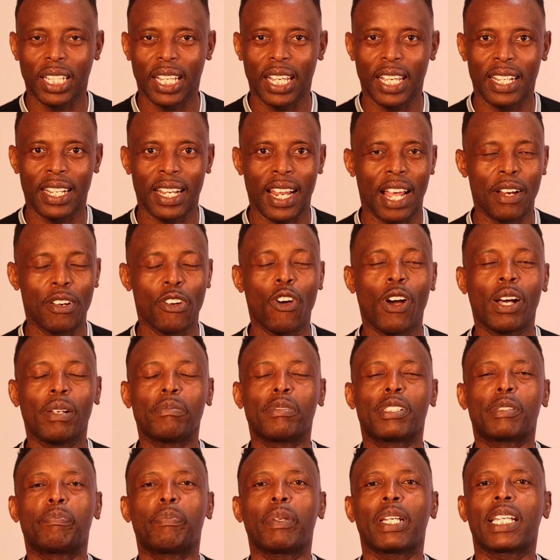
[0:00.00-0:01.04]
And I know
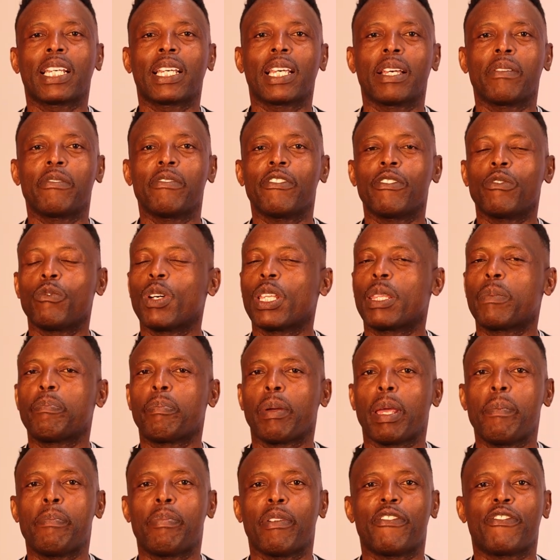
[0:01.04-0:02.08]
I'm speaking with
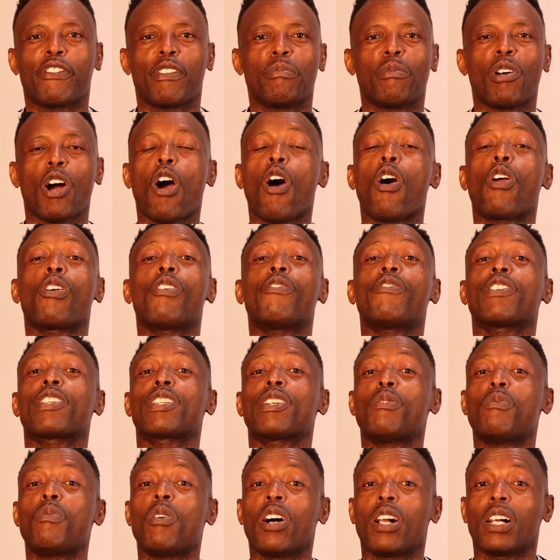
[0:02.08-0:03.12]
people from all over
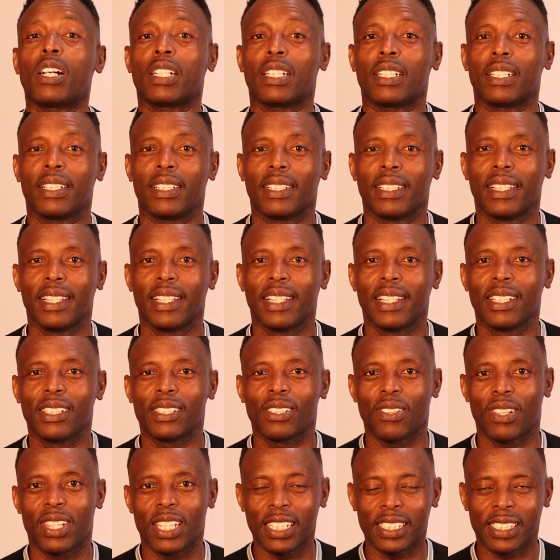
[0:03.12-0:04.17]
the world.
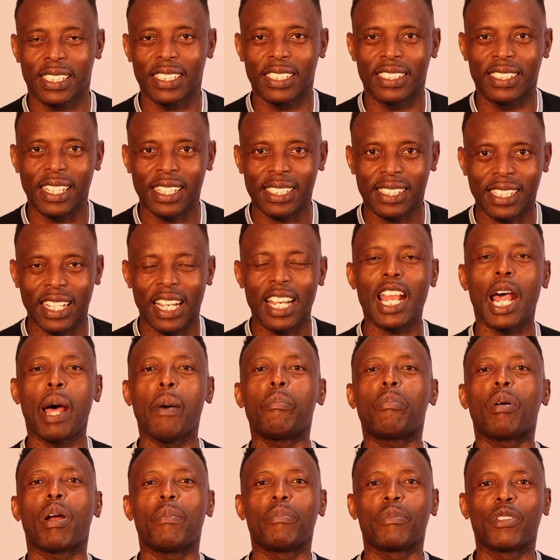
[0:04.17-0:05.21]
So this is just a
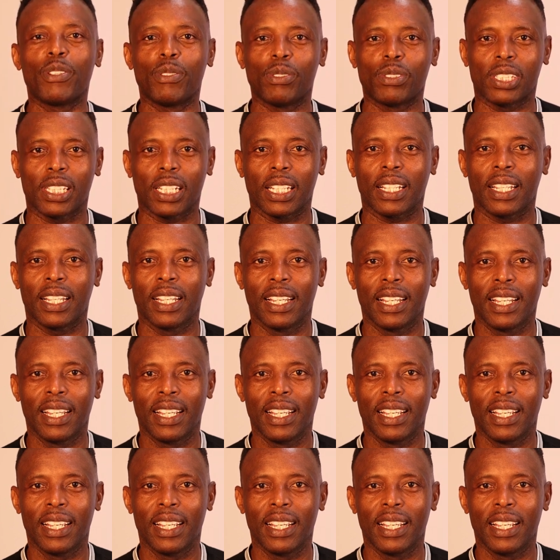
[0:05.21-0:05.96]
number I'm using.